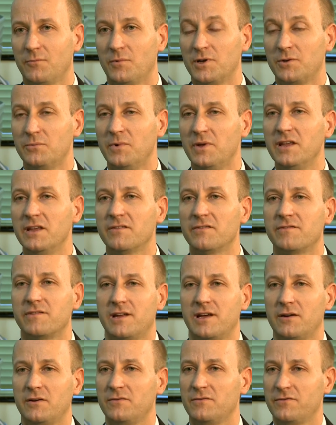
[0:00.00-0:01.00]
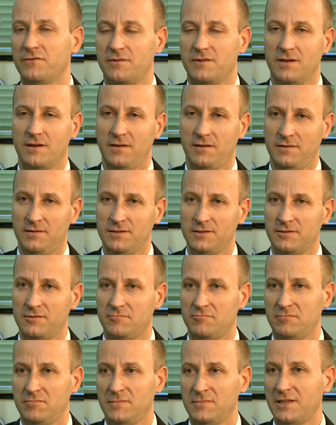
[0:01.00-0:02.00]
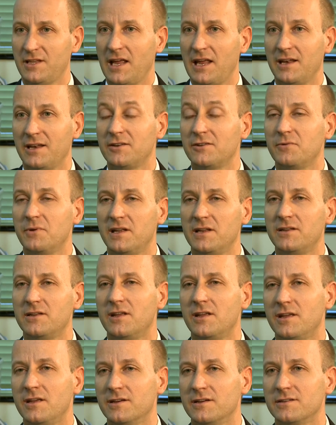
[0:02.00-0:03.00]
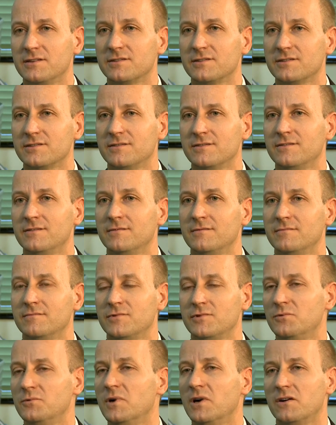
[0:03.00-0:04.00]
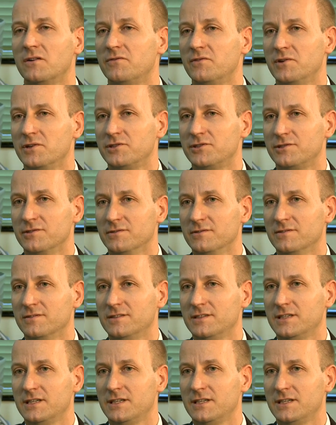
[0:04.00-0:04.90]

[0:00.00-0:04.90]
what we have known for the last 10, 20 years to work virtual.